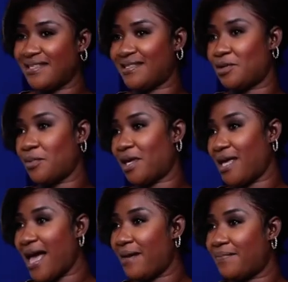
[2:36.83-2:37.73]
that don't make you
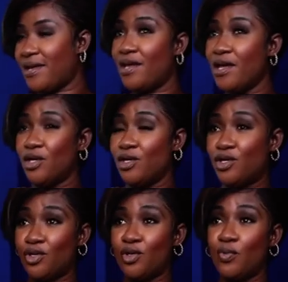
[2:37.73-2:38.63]
happy. You
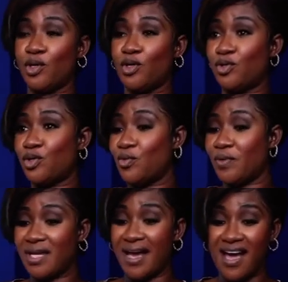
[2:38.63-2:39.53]
should know what you do when
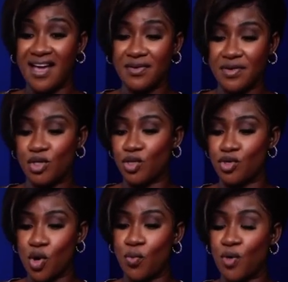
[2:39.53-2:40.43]
you're angry. You should
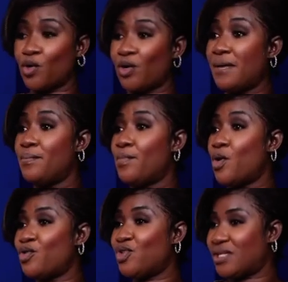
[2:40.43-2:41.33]
know what your
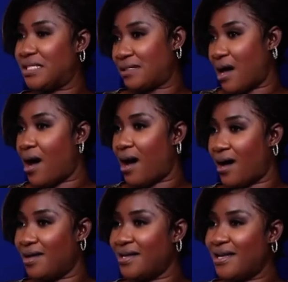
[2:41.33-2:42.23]
emotions
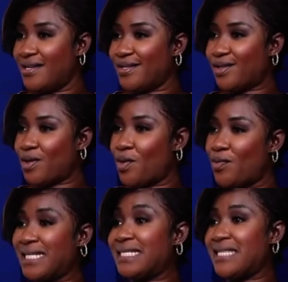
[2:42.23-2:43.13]
are. So
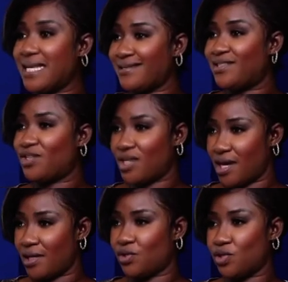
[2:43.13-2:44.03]
when things
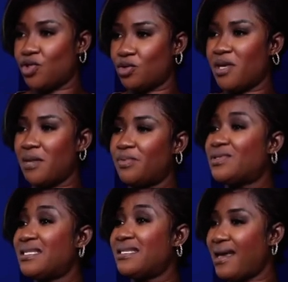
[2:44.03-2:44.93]
change, you should be able
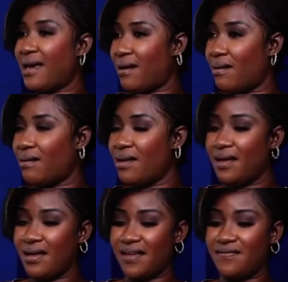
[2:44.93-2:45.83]
to tell.
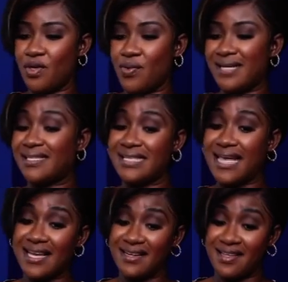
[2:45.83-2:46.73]
If you are
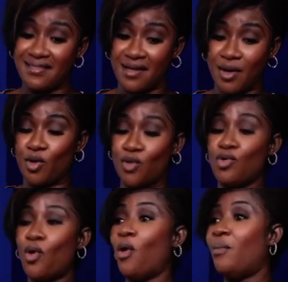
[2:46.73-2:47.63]
sadder than
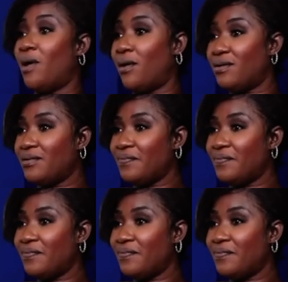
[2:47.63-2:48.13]
normal,